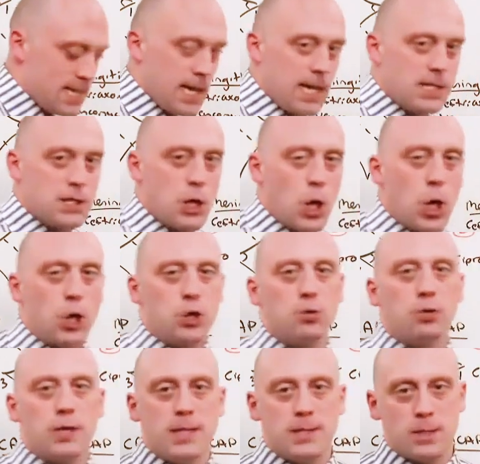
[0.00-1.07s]
not
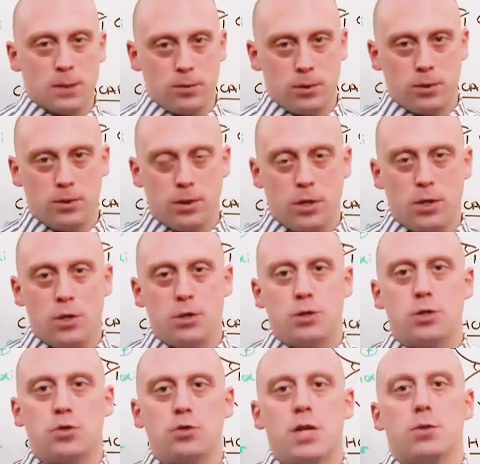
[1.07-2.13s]
unreasonable to
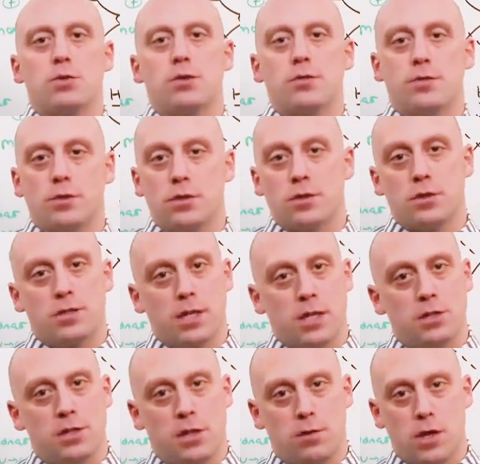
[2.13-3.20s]
treat with a first or
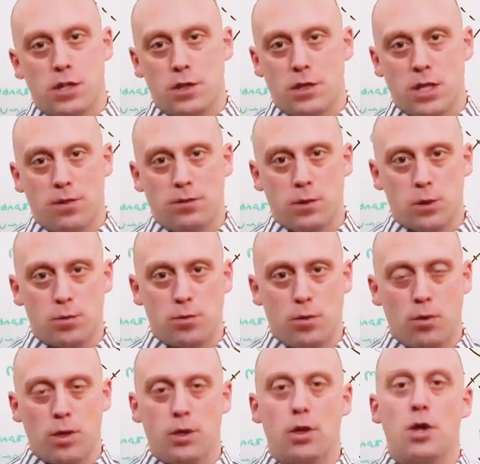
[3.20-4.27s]
second generation
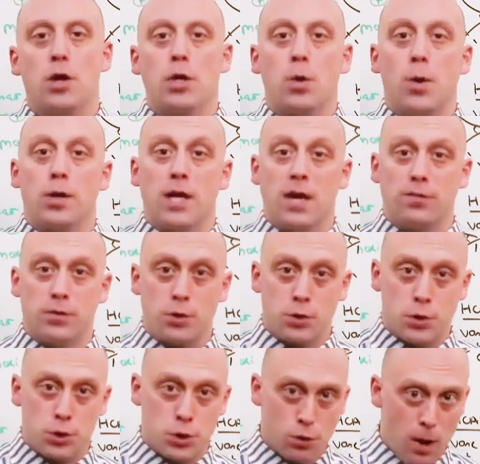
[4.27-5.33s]
cephalosporin going after
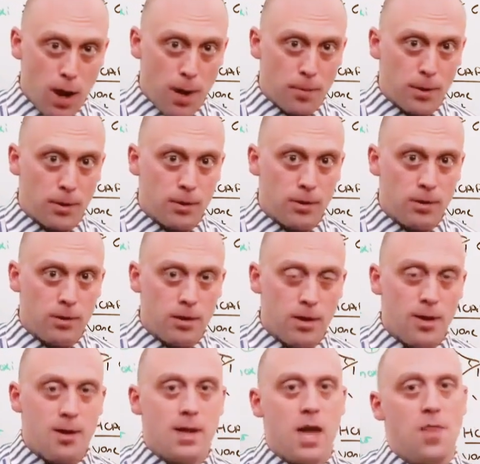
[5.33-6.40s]
strep
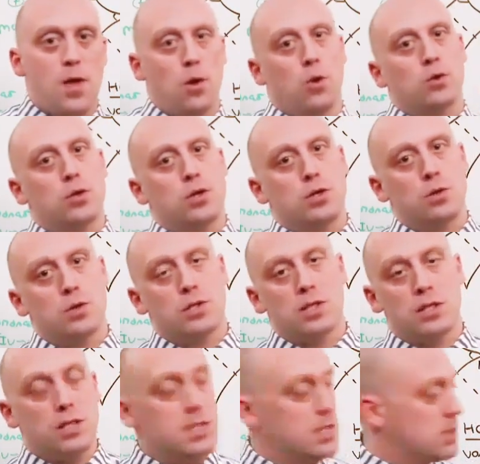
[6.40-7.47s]
and then only
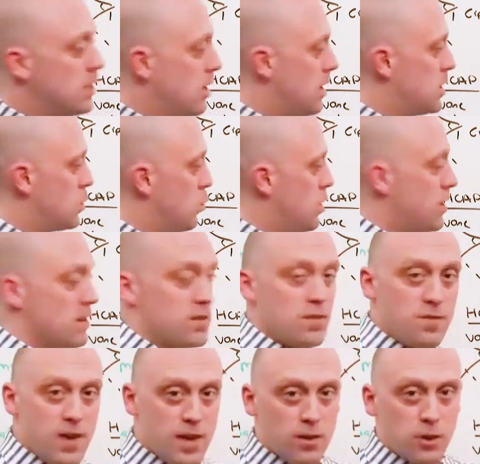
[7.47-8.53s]
using these guys when it's
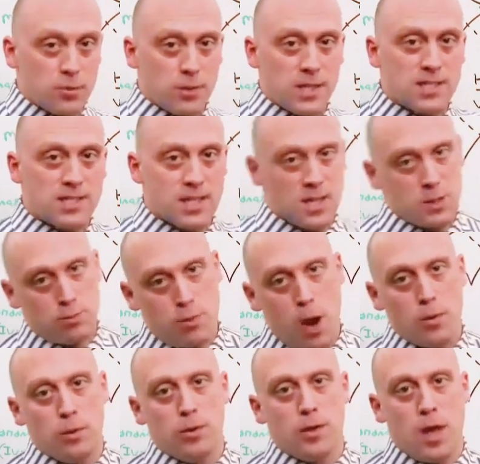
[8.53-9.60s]
failed because then it's
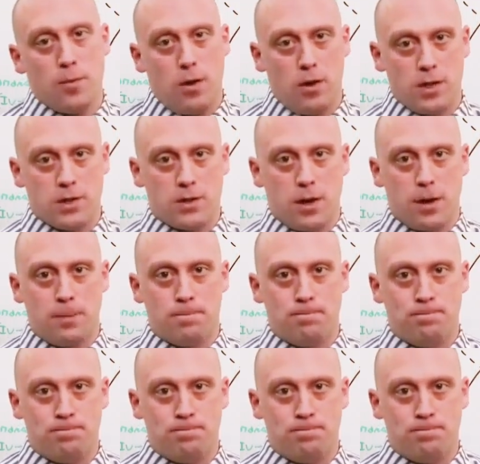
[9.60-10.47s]
probably MRSA.